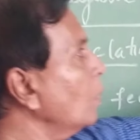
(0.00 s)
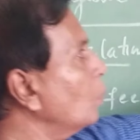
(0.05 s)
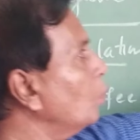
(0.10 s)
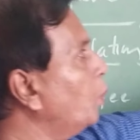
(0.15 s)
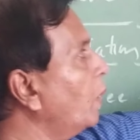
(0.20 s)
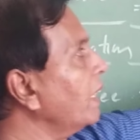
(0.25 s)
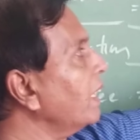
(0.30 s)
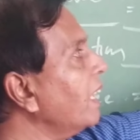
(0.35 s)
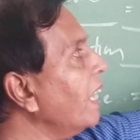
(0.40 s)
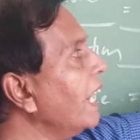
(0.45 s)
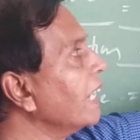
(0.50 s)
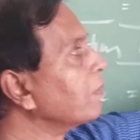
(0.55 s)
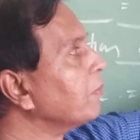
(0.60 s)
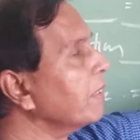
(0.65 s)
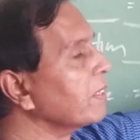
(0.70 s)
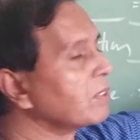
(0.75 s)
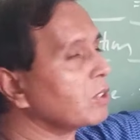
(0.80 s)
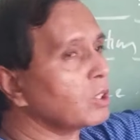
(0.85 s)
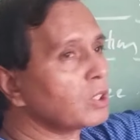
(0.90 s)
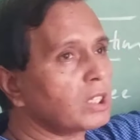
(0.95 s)

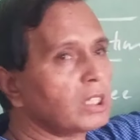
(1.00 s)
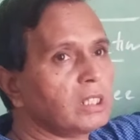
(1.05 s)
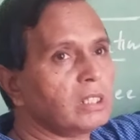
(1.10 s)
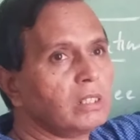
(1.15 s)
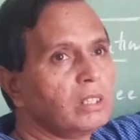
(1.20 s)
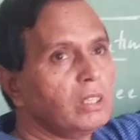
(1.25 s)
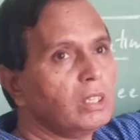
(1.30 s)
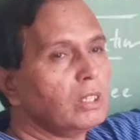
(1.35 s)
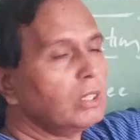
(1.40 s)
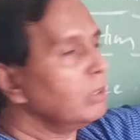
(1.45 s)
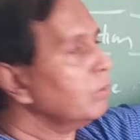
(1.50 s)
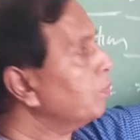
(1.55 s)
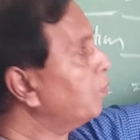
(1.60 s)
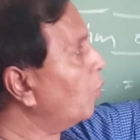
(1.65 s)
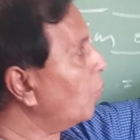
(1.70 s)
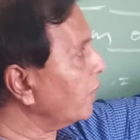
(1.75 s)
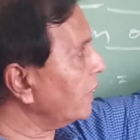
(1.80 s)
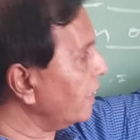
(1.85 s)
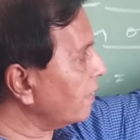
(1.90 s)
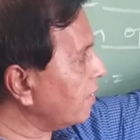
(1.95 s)

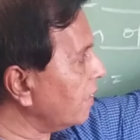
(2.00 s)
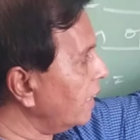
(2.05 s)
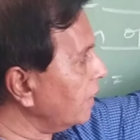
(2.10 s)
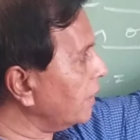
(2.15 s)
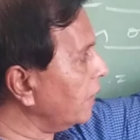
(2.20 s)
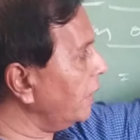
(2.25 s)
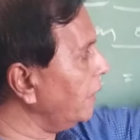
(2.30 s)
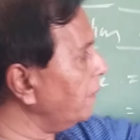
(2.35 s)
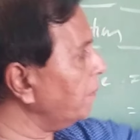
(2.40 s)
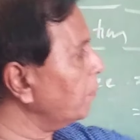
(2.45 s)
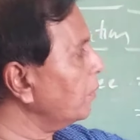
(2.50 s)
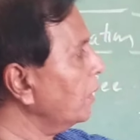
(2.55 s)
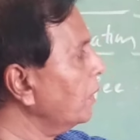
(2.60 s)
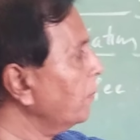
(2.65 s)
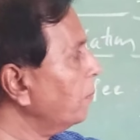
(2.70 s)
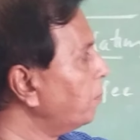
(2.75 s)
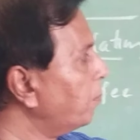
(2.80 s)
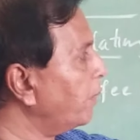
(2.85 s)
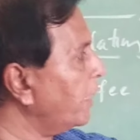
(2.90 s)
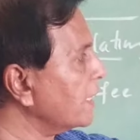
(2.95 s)

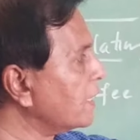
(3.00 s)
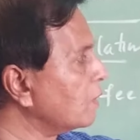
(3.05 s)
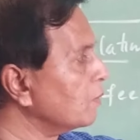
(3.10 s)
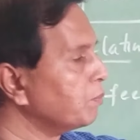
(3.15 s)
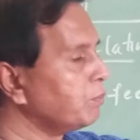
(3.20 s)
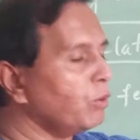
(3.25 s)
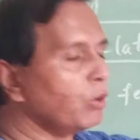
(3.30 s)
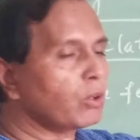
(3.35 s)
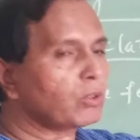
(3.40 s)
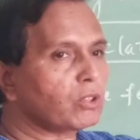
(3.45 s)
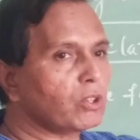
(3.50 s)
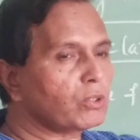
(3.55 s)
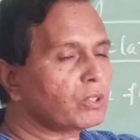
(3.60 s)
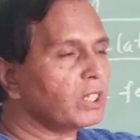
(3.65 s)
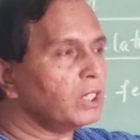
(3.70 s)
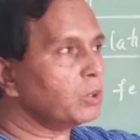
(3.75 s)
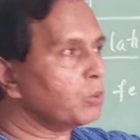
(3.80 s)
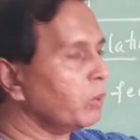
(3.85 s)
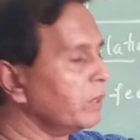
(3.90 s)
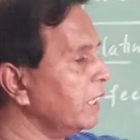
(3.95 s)
1,01,413 plus
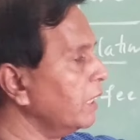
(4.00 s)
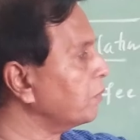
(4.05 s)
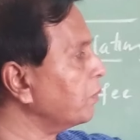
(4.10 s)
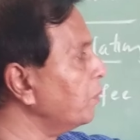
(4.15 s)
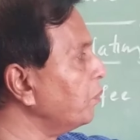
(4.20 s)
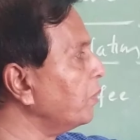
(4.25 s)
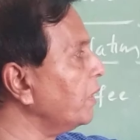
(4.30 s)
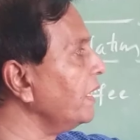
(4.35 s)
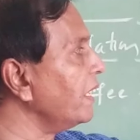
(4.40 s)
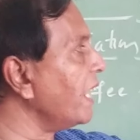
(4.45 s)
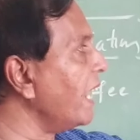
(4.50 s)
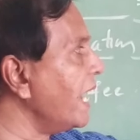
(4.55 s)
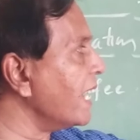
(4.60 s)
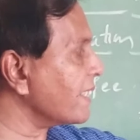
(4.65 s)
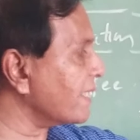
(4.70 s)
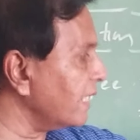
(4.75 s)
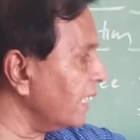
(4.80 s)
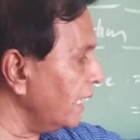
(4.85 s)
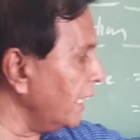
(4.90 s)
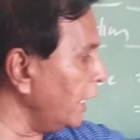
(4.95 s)
4,250
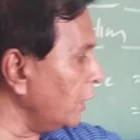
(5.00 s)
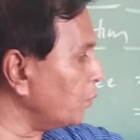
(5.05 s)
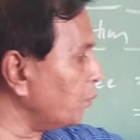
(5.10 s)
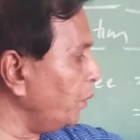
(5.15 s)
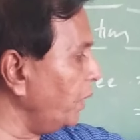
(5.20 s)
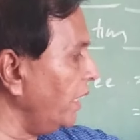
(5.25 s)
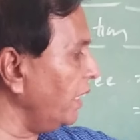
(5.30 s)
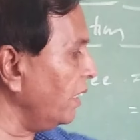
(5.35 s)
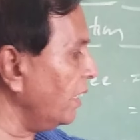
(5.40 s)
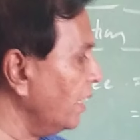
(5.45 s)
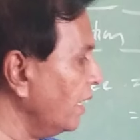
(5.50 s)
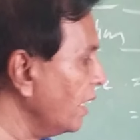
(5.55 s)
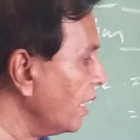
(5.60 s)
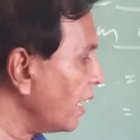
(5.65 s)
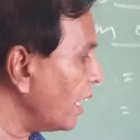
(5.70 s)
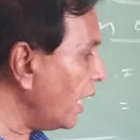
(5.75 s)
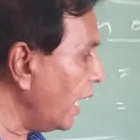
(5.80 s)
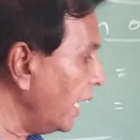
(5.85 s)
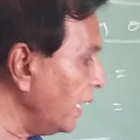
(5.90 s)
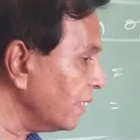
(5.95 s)
as the late
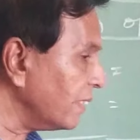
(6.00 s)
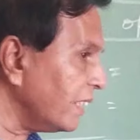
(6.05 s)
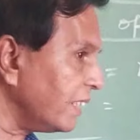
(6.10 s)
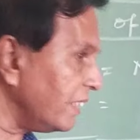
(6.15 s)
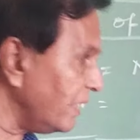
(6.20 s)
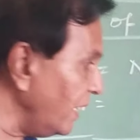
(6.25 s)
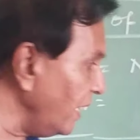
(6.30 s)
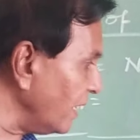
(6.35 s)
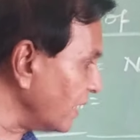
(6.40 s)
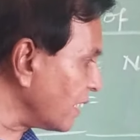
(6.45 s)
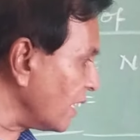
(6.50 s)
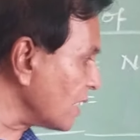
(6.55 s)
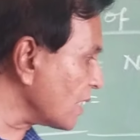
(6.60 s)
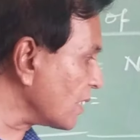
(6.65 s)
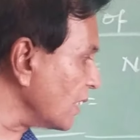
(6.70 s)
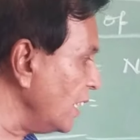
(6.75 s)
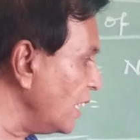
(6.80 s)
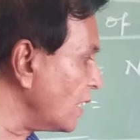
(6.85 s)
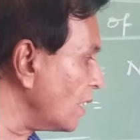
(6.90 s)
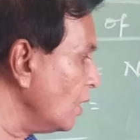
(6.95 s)
fee, and the
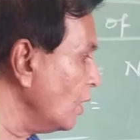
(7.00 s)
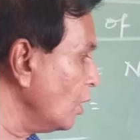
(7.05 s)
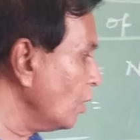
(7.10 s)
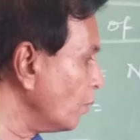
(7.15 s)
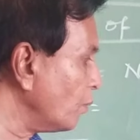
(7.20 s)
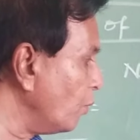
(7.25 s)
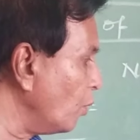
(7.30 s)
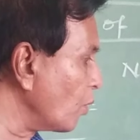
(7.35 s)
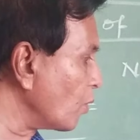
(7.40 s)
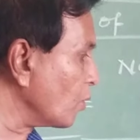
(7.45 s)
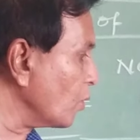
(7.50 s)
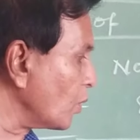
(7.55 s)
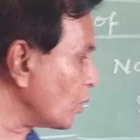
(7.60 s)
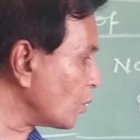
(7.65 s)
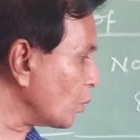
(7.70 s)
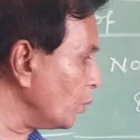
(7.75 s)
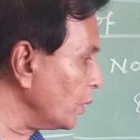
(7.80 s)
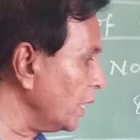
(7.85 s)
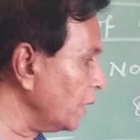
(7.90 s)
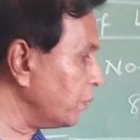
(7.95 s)
interest is
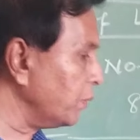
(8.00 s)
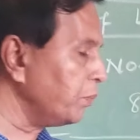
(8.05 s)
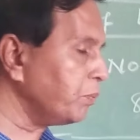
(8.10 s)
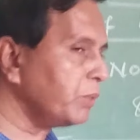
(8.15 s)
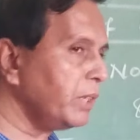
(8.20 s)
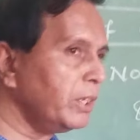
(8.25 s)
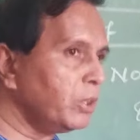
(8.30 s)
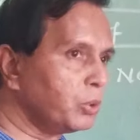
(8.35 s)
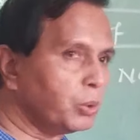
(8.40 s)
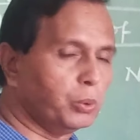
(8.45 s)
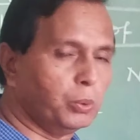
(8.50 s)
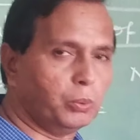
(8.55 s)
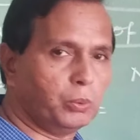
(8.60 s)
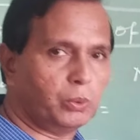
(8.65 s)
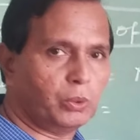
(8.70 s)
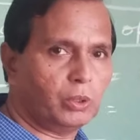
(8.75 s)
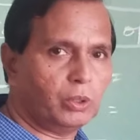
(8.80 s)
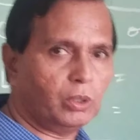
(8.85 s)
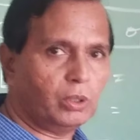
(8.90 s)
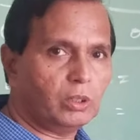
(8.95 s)

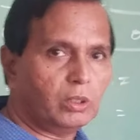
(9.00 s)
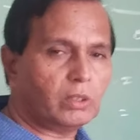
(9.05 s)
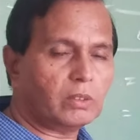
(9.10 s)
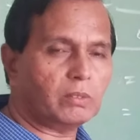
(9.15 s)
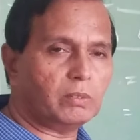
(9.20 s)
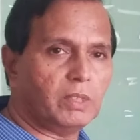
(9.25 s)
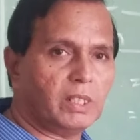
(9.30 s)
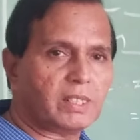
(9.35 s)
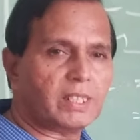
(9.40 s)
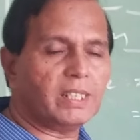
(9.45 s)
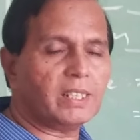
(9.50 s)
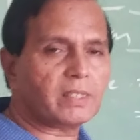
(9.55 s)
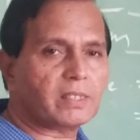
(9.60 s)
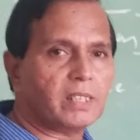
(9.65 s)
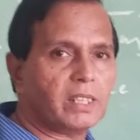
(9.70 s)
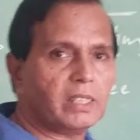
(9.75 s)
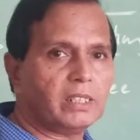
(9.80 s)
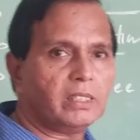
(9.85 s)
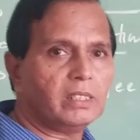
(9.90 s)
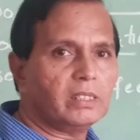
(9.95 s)
4,252. This is
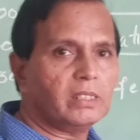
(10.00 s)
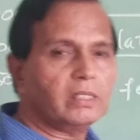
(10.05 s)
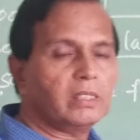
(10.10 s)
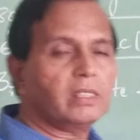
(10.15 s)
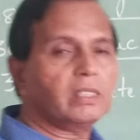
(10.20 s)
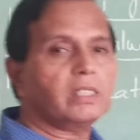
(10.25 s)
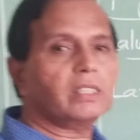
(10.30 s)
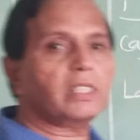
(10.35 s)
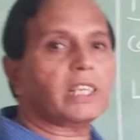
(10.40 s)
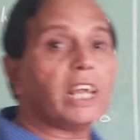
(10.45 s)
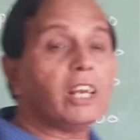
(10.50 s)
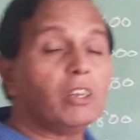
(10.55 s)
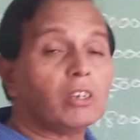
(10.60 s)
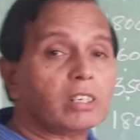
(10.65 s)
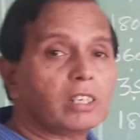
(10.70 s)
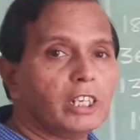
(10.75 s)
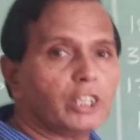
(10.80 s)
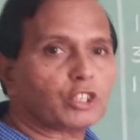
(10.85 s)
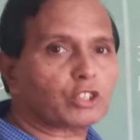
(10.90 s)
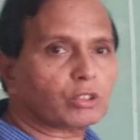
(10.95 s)
the
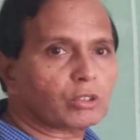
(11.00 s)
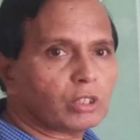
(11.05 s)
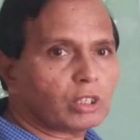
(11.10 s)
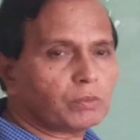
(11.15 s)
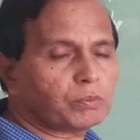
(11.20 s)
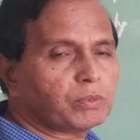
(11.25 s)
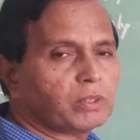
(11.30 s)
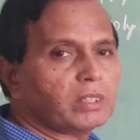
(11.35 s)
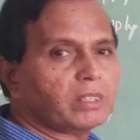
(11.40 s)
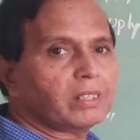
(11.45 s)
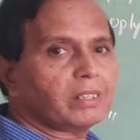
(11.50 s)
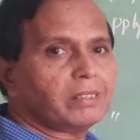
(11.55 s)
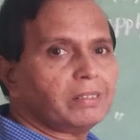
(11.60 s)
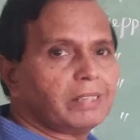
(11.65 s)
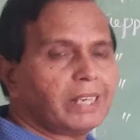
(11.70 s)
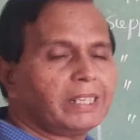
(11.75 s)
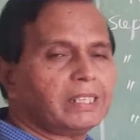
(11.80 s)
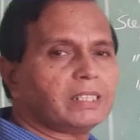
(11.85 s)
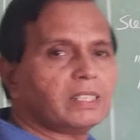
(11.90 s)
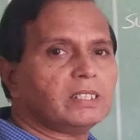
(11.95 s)
calculation of
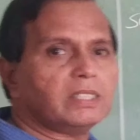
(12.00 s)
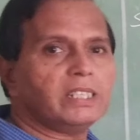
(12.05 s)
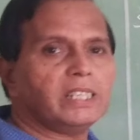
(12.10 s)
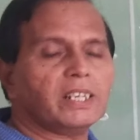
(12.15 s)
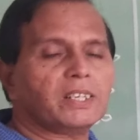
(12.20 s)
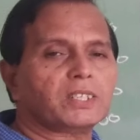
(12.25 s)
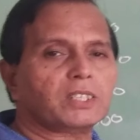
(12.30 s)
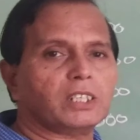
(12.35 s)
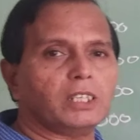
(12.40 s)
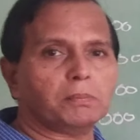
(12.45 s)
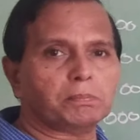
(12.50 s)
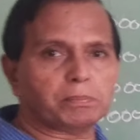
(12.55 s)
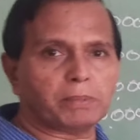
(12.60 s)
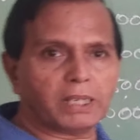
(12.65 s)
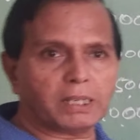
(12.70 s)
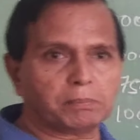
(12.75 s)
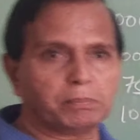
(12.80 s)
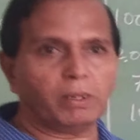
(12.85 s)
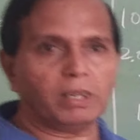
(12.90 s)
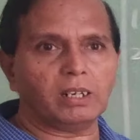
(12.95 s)
net GST
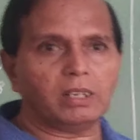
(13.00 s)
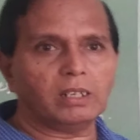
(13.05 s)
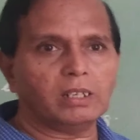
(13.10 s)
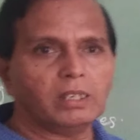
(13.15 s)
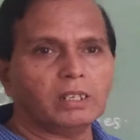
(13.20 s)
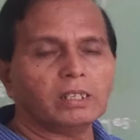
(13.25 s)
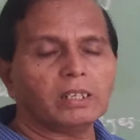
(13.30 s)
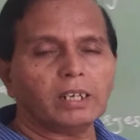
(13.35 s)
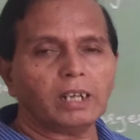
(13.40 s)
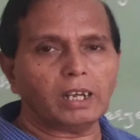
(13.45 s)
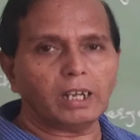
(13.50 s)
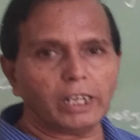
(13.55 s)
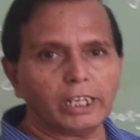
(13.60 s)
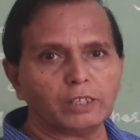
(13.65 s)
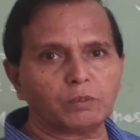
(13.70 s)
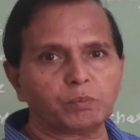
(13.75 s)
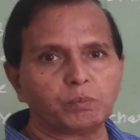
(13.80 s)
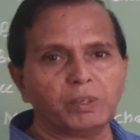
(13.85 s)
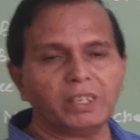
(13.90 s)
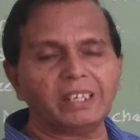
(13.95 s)
payable,
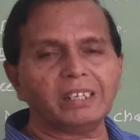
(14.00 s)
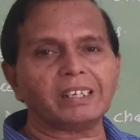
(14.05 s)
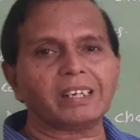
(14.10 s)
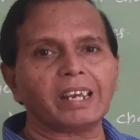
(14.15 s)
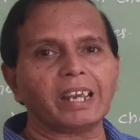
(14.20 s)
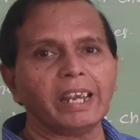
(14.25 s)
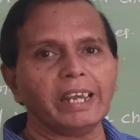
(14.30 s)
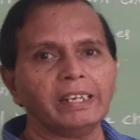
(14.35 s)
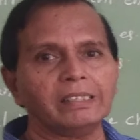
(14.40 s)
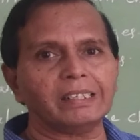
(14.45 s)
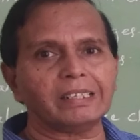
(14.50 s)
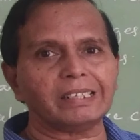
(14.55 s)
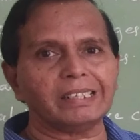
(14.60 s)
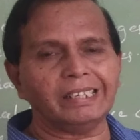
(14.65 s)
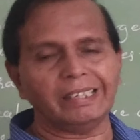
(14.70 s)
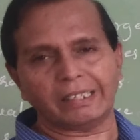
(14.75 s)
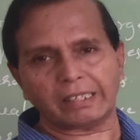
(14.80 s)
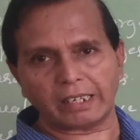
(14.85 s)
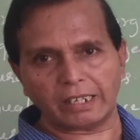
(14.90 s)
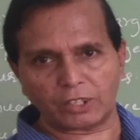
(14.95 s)
late fee
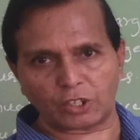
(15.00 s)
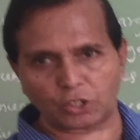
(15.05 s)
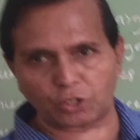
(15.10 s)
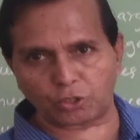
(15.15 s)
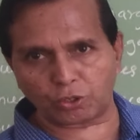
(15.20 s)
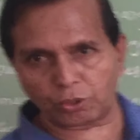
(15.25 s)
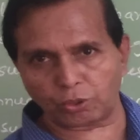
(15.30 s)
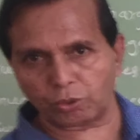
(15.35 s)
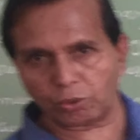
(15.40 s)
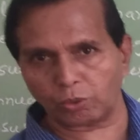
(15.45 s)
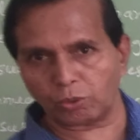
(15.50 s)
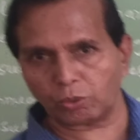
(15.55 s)
and interest.